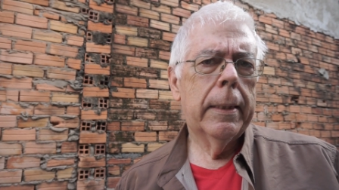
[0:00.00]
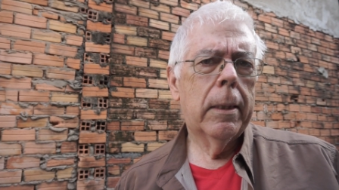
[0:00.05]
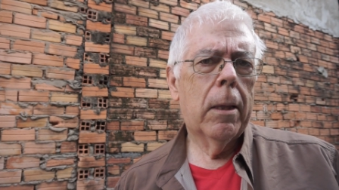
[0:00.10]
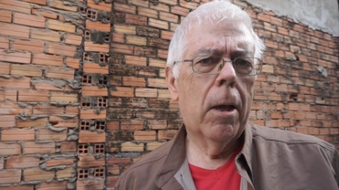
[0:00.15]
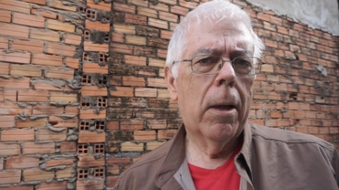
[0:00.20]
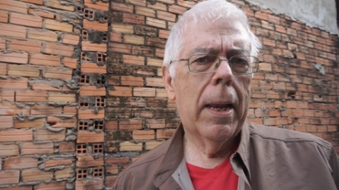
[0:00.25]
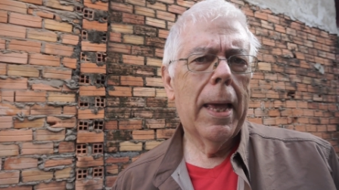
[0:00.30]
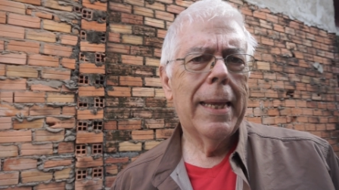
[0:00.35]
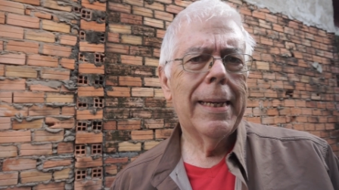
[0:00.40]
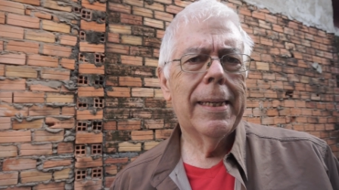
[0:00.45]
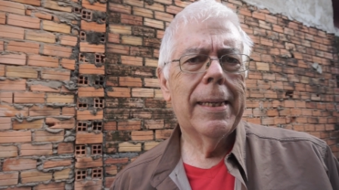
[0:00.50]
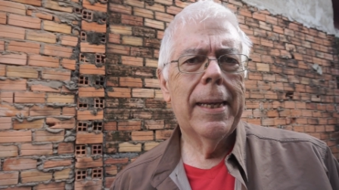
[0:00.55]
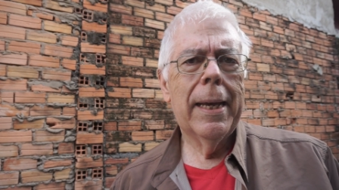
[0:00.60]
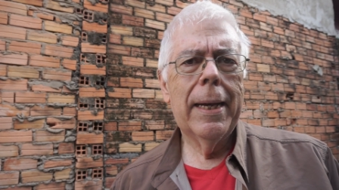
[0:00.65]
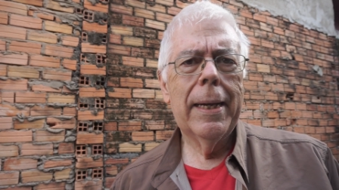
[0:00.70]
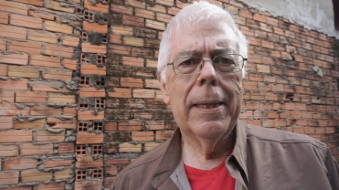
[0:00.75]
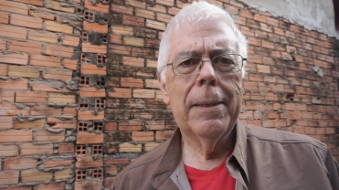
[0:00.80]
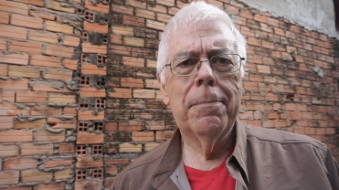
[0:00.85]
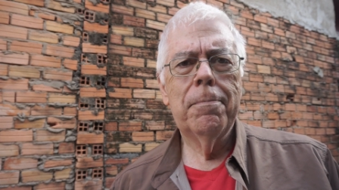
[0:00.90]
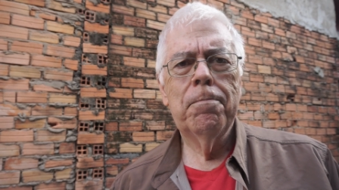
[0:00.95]
Thought
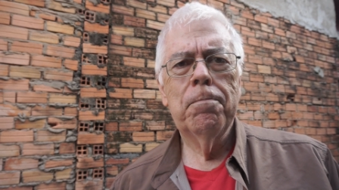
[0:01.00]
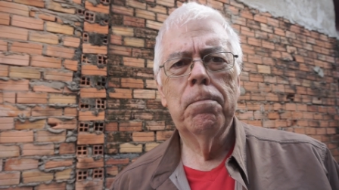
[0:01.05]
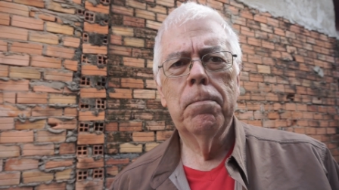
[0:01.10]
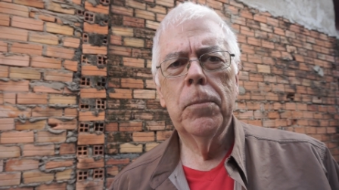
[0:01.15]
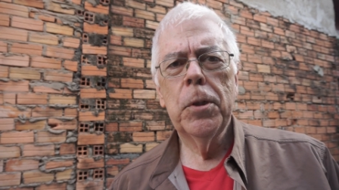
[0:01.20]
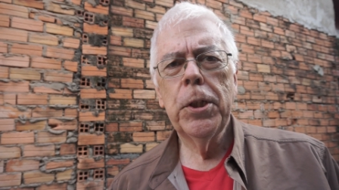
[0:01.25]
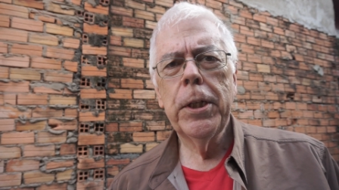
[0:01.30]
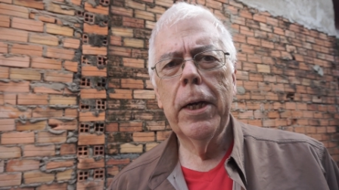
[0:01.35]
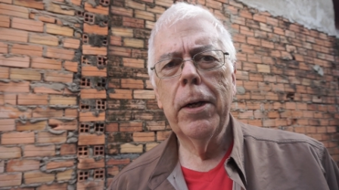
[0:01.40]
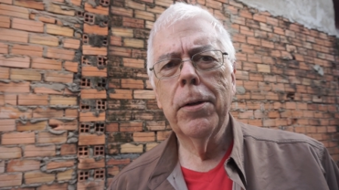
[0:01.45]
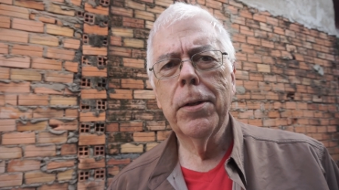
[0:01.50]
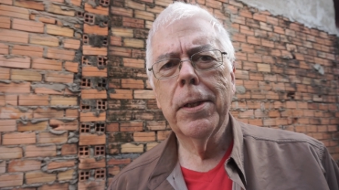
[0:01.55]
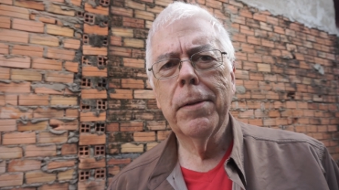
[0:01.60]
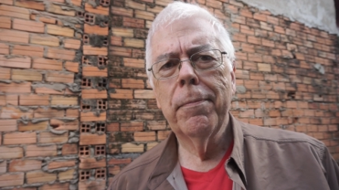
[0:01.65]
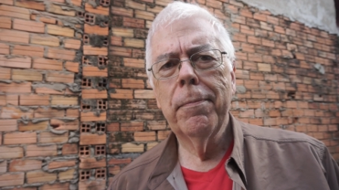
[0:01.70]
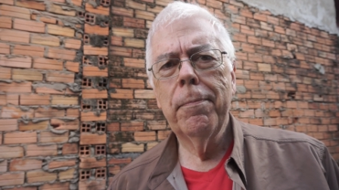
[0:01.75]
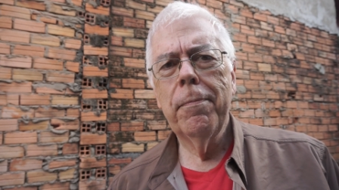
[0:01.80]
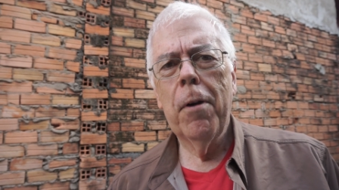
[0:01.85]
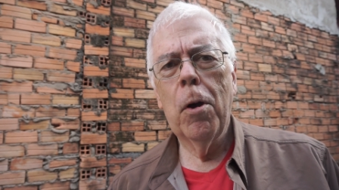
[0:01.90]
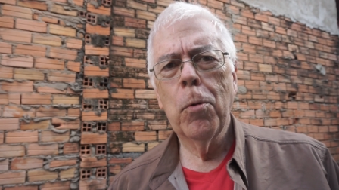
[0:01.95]
I'd share
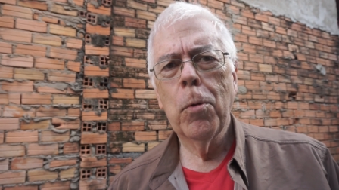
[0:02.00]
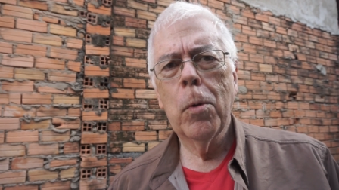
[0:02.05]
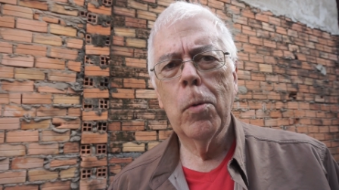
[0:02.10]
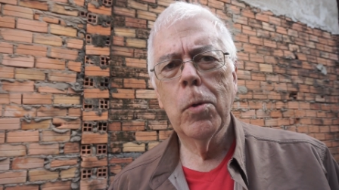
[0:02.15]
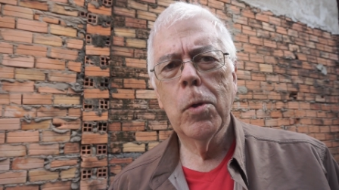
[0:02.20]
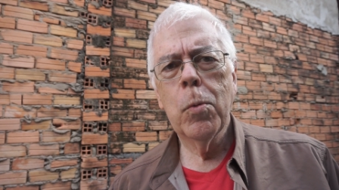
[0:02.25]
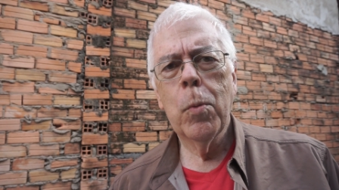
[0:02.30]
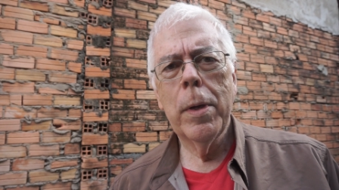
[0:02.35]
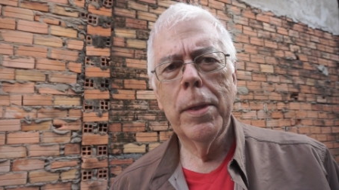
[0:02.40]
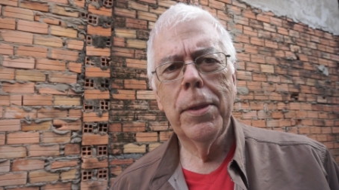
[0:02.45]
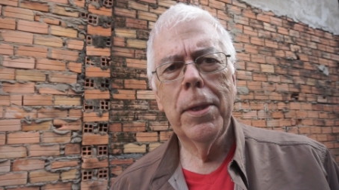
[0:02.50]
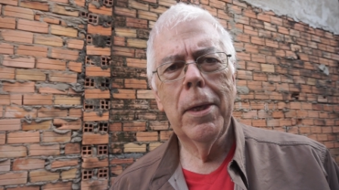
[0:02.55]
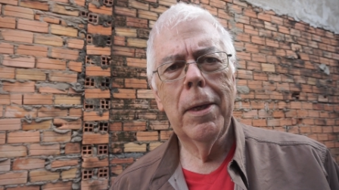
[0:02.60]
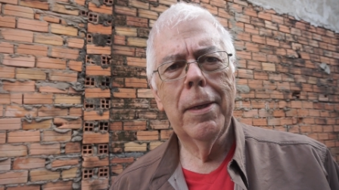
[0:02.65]
some photos with